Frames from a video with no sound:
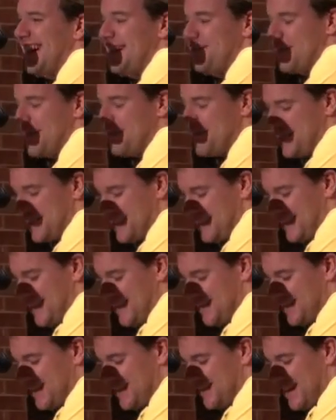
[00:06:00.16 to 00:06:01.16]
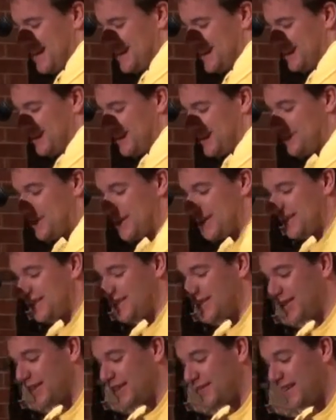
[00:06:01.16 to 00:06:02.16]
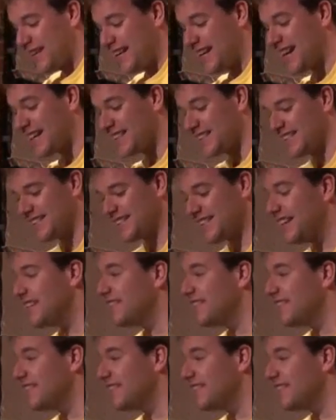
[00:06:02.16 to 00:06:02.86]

I promised I was going to ask a lot of questions, not give any answers.